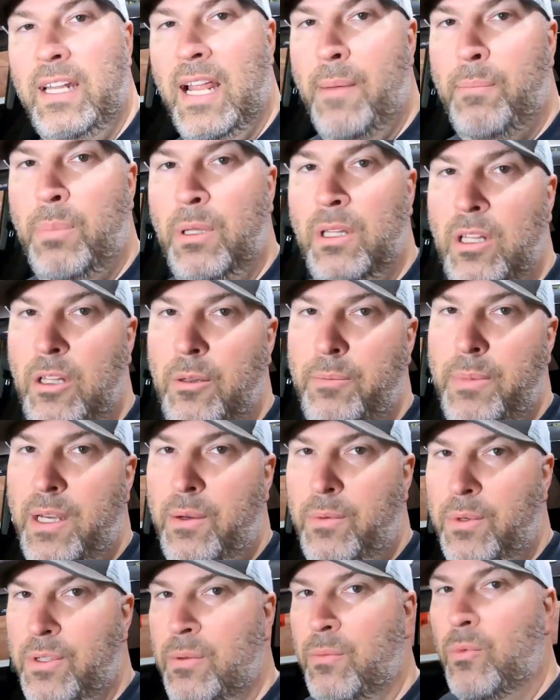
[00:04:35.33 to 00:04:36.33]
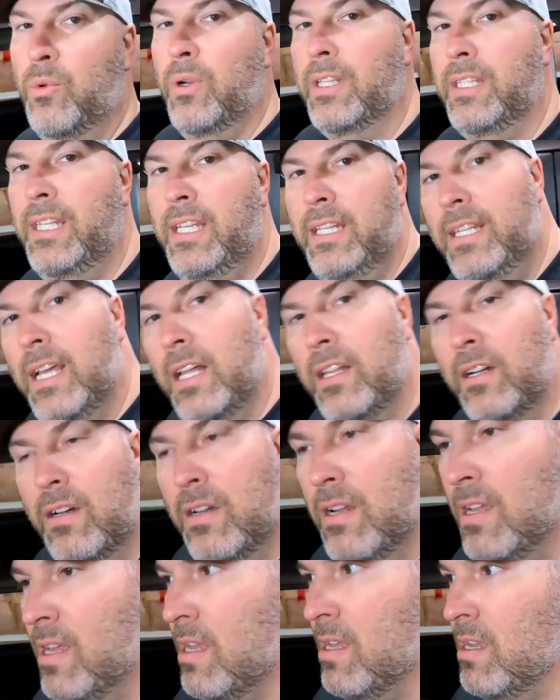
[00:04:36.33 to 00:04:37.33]
it up a little bit with some quick detailer,
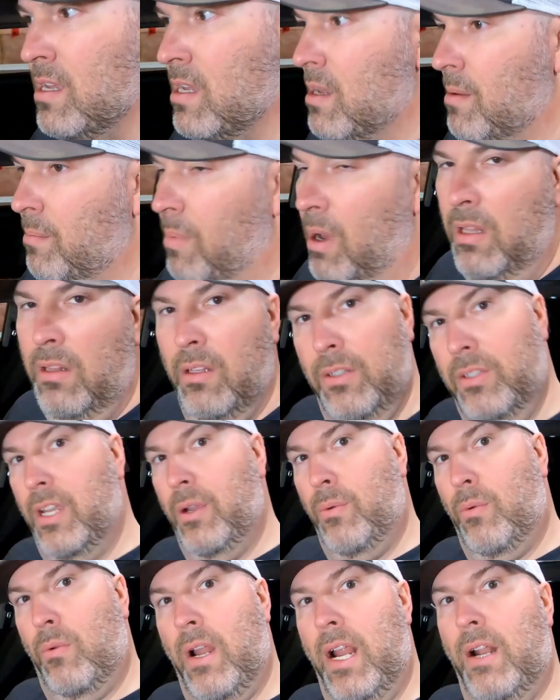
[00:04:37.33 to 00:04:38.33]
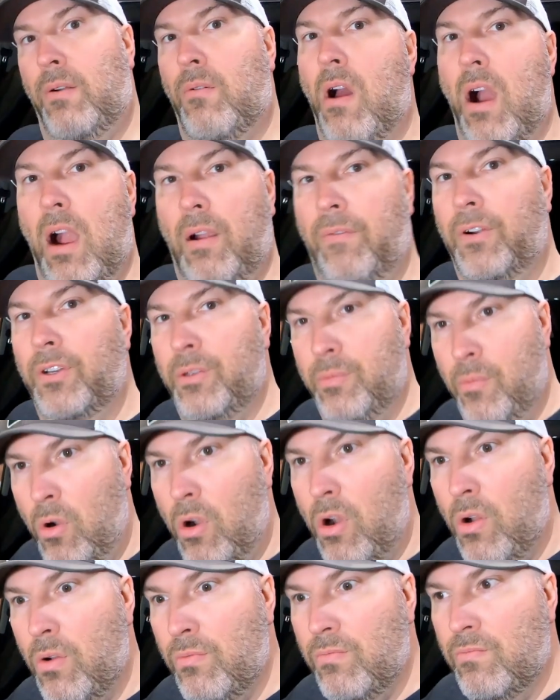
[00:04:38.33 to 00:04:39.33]
but looks like we're ready to rock for
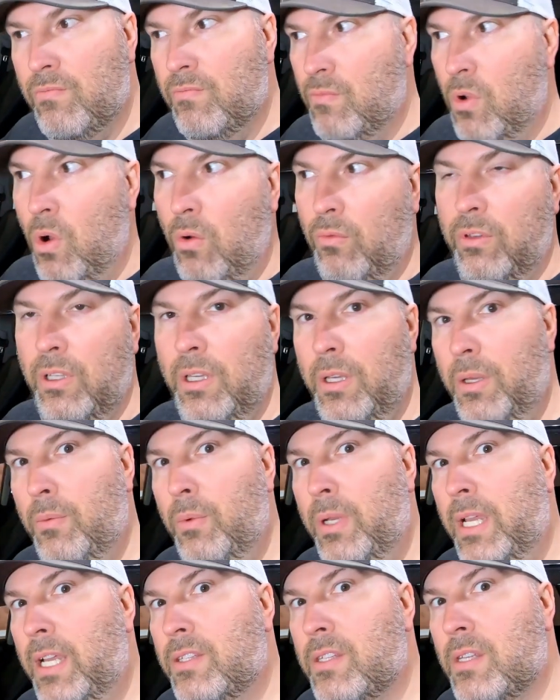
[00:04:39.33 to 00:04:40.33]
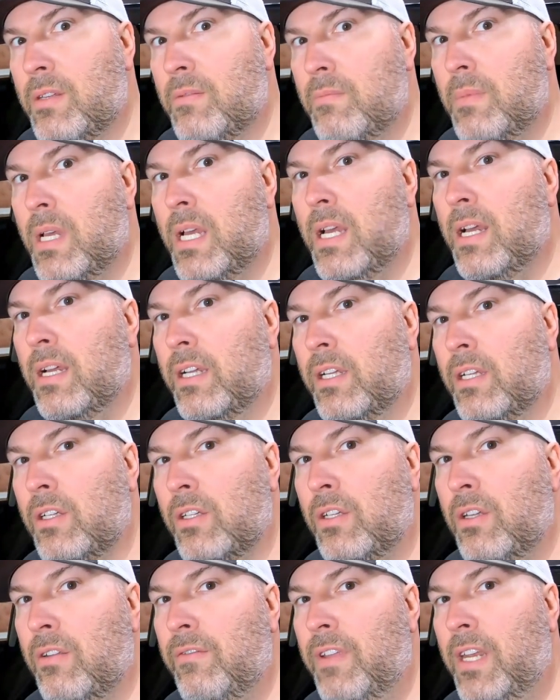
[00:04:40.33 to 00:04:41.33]
tomorrow, and hopefully we get some
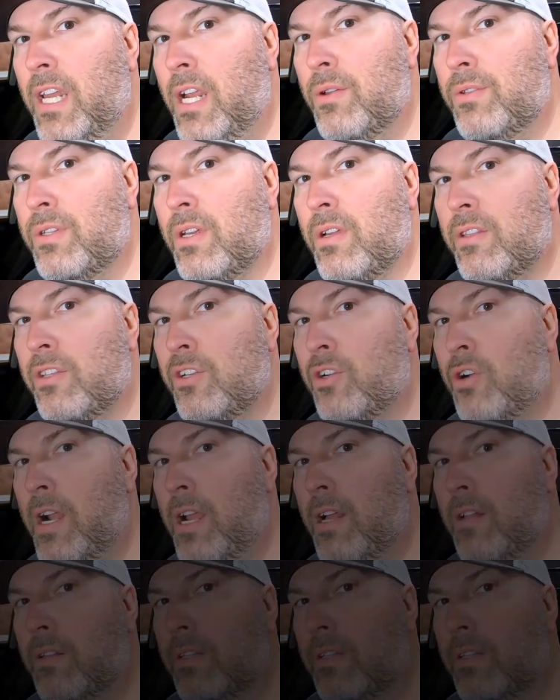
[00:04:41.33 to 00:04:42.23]
good videos out on the trail.